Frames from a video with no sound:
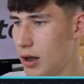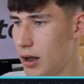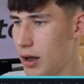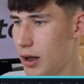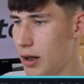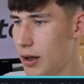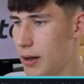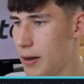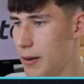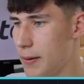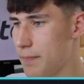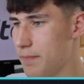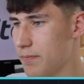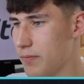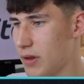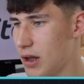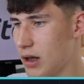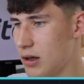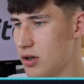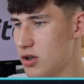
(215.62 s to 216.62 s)
and
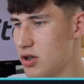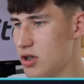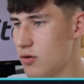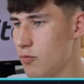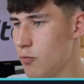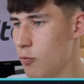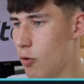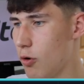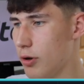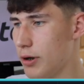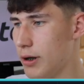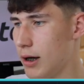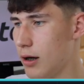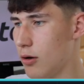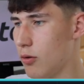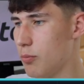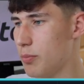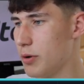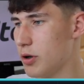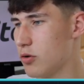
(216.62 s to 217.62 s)
you can see right
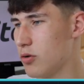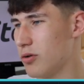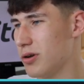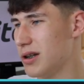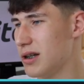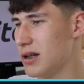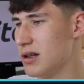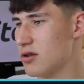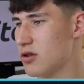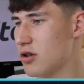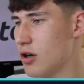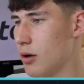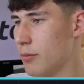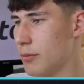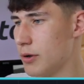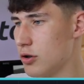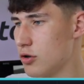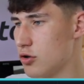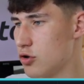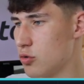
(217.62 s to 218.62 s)
now Bitcoin is
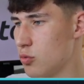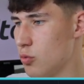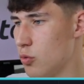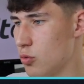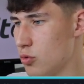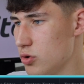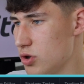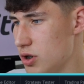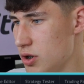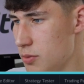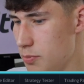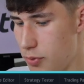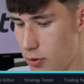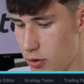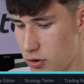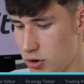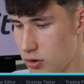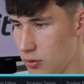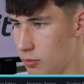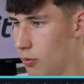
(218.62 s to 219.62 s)
coming towards the
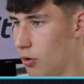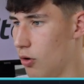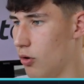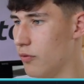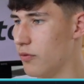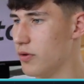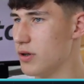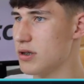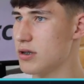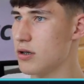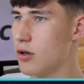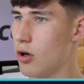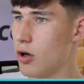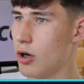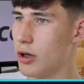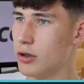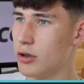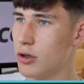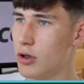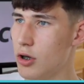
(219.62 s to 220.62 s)
bottom of this
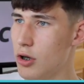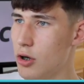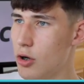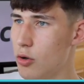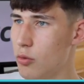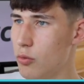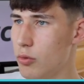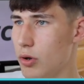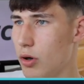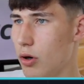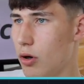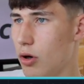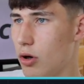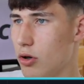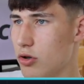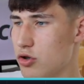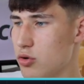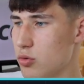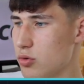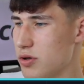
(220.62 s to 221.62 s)
line. We
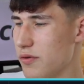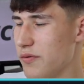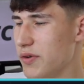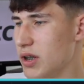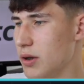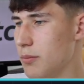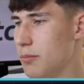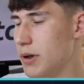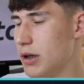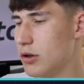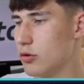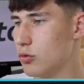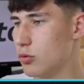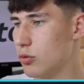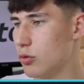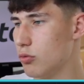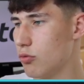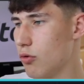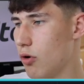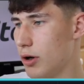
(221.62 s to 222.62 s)
are sort of in the
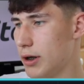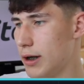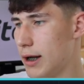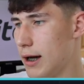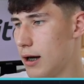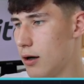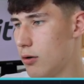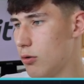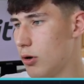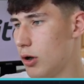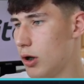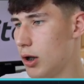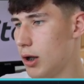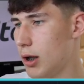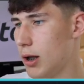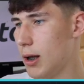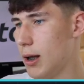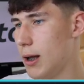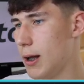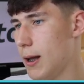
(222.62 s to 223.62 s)
middle right now.
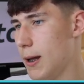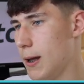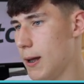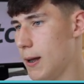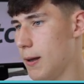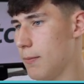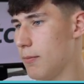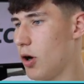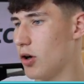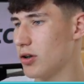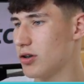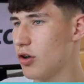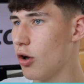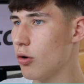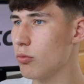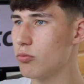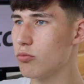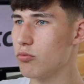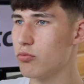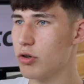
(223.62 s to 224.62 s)
I
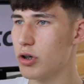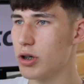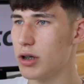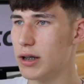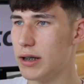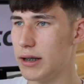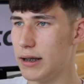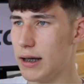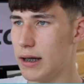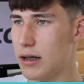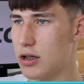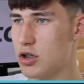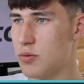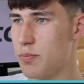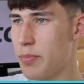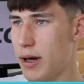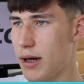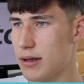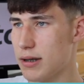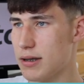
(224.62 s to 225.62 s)
don't really
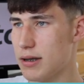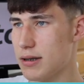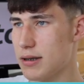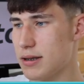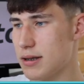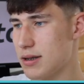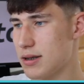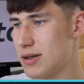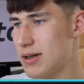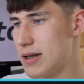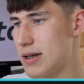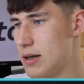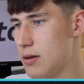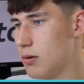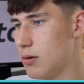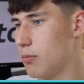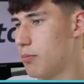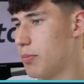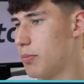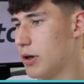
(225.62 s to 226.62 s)
expect to
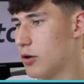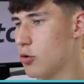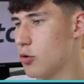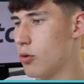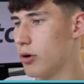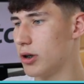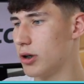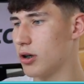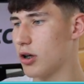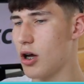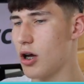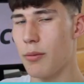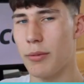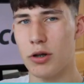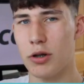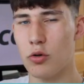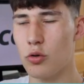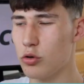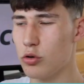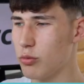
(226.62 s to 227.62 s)
see Bitcoin
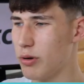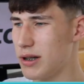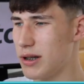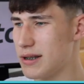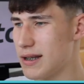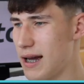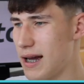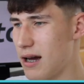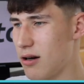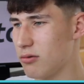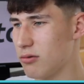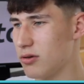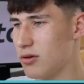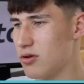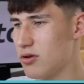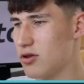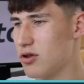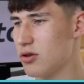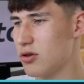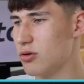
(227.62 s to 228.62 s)
coming all the way down
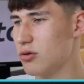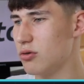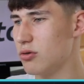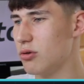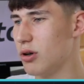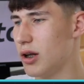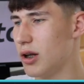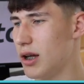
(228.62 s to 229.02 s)
to